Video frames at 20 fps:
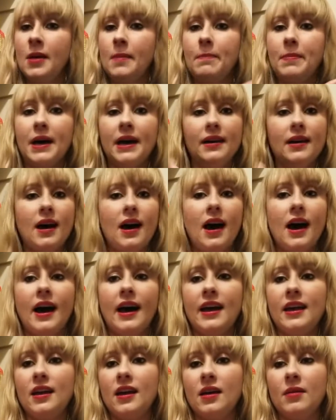But
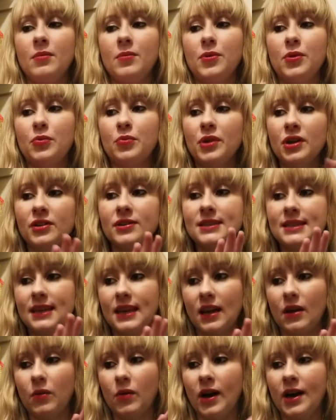I am thrilled to
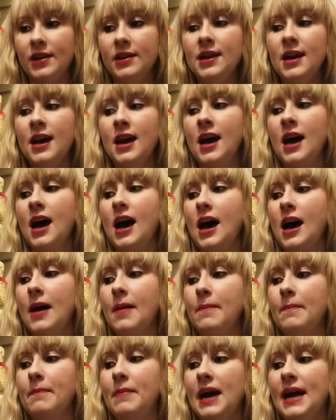get one.
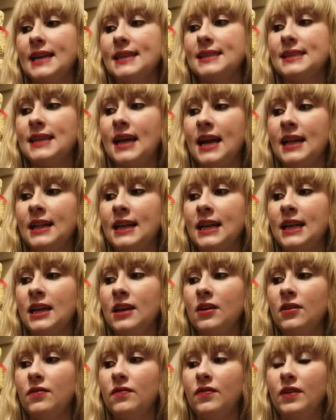My
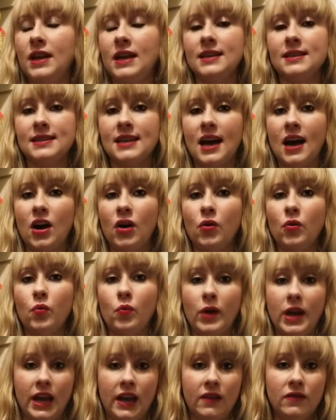styling fee is now
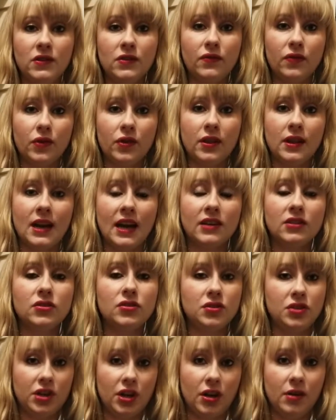waived for the
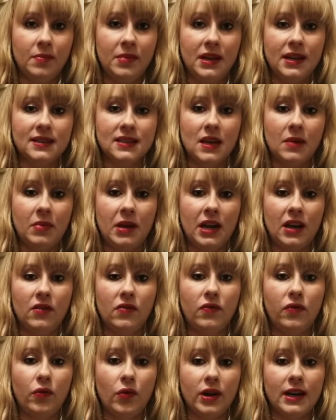next year because I paid
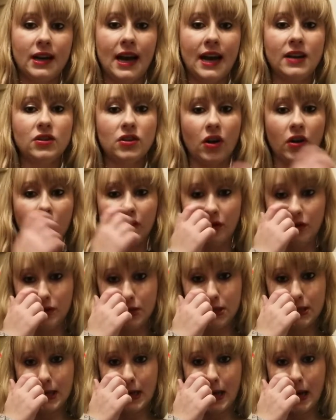
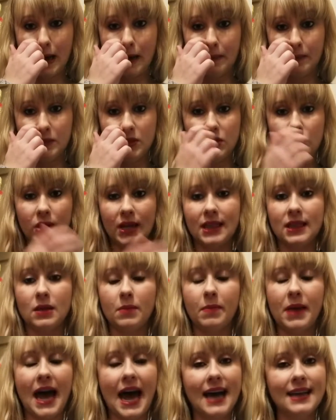$49 to get
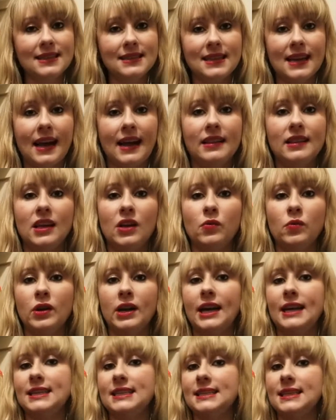the pass, and then
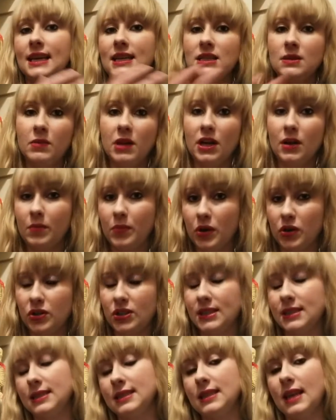when I decide to make a
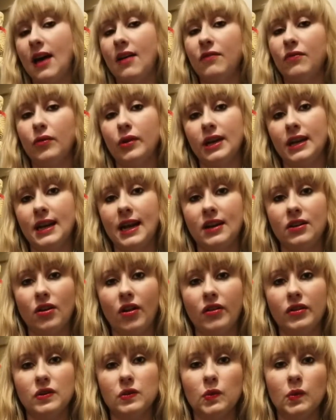purchase, that
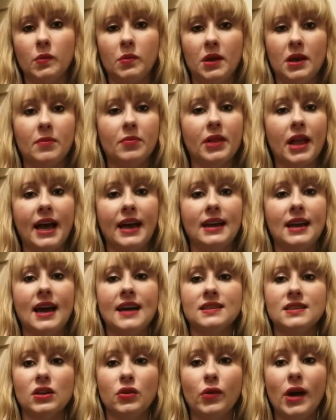$49 will be applied
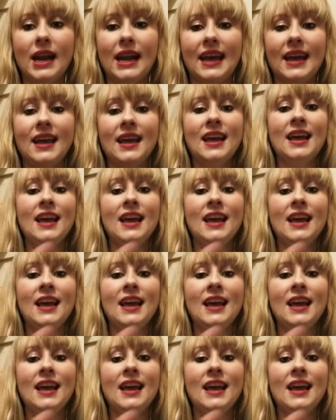as a credit.